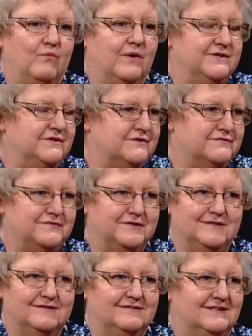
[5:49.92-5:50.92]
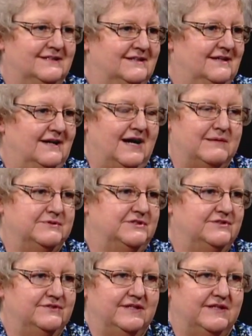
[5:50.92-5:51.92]
wonderful
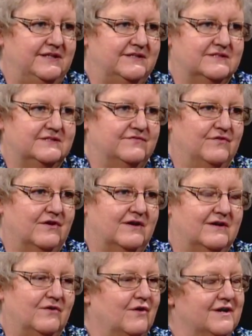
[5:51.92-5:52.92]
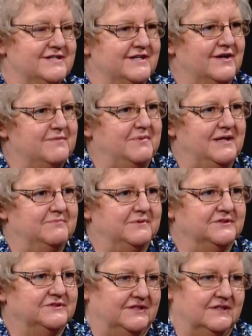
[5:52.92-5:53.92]
opportunities for ordinary
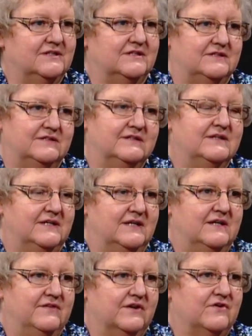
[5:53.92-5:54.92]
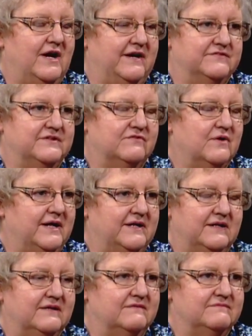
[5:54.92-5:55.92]
people to learn the craft of
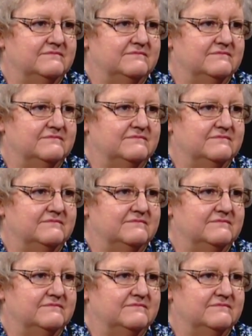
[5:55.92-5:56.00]
writing.